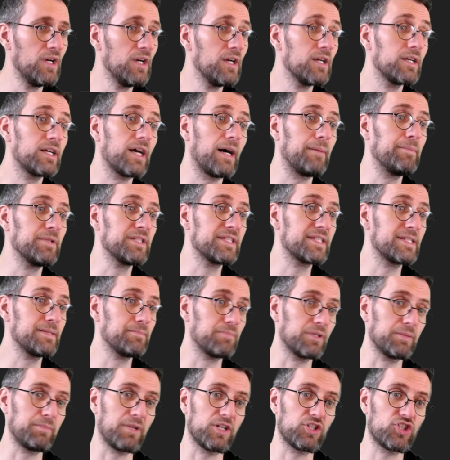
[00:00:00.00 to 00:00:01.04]
common simply
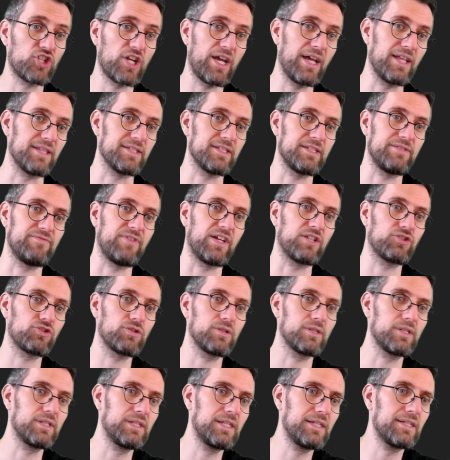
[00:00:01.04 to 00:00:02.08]
by chance,
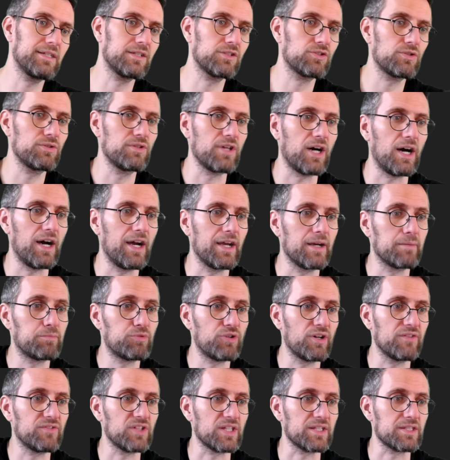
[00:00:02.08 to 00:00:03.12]
eventually leading to the higher
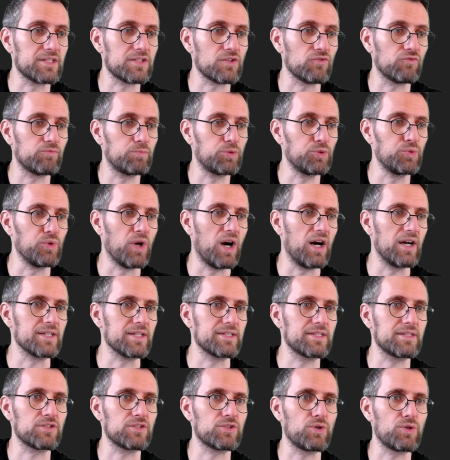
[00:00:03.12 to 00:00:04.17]
prevalence of blue eyes
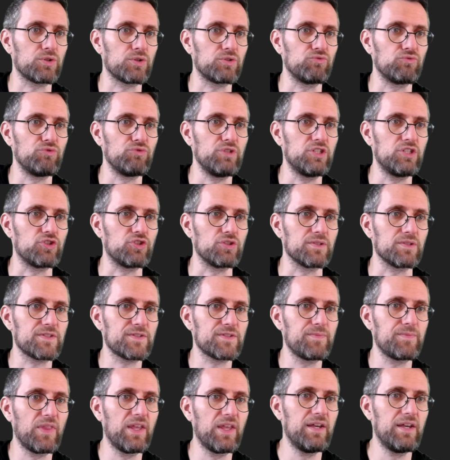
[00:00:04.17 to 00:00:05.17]
in certain regions.